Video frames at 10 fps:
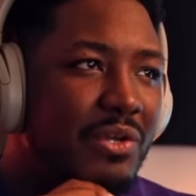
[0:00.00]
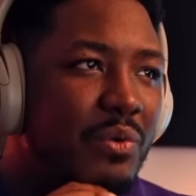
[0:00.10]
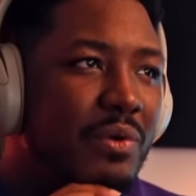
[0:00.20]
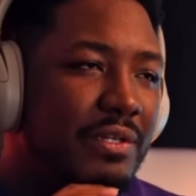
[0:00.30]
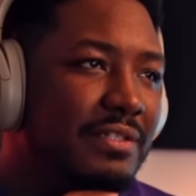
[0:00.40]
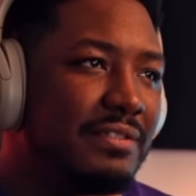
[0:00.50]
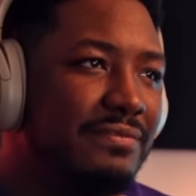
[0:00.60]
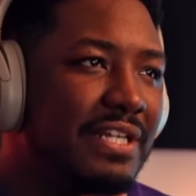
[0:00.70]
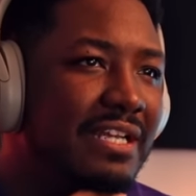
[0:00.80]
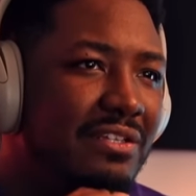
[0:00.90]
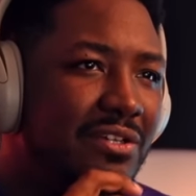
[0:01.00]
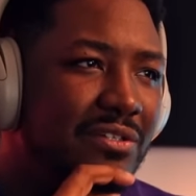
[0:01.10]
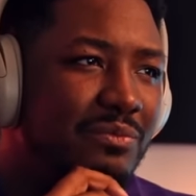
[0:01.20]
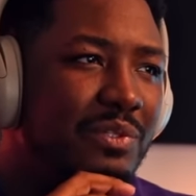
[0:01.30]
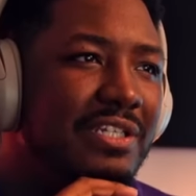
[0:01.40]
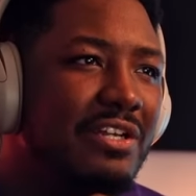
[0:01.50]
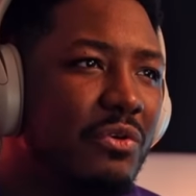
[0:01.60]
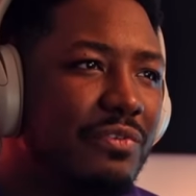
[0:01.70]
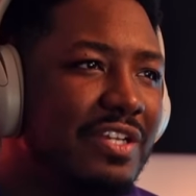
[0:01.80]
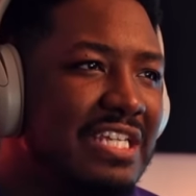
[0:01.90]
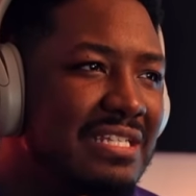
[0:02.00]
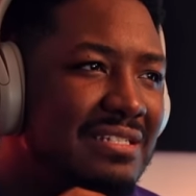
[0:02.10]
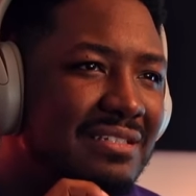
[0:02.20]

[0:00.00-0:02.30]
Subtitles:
on for that long? Wouldn't it overheat?